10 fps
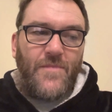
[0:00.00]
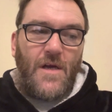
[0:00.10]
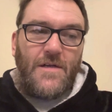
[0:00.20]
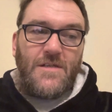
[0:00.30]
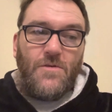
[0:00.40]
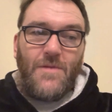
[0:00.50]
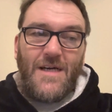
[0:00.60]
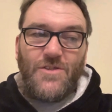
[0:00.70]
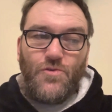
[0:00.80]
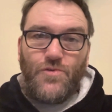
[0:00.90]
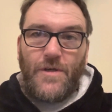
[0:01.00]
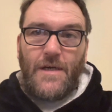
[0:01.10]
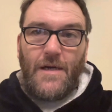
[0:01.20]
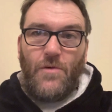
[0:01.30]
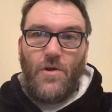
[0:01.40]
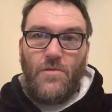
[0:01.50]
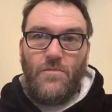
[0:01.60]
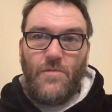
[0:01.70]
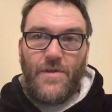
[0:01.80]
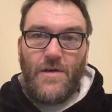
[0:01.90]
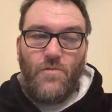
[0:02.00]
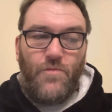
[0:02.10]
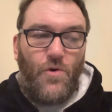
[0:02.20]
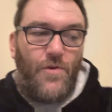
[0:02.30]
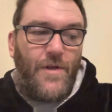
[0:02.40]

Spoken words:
until my children came along when they were born.